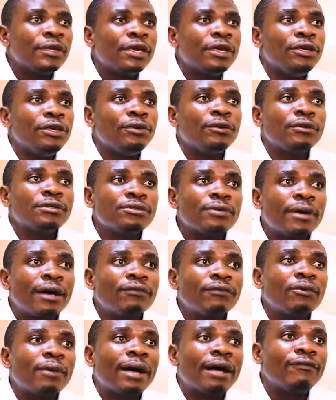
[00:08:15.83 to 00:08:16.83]
You also
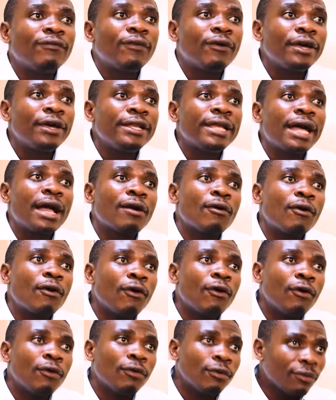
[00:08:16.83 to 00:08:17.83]
have to avoid
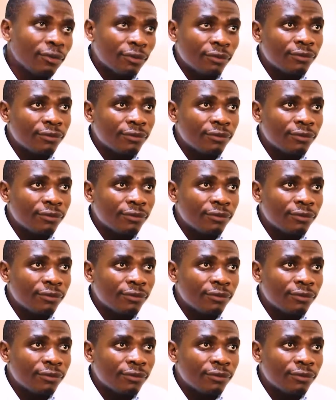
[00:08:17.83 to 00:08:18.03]
alcohol,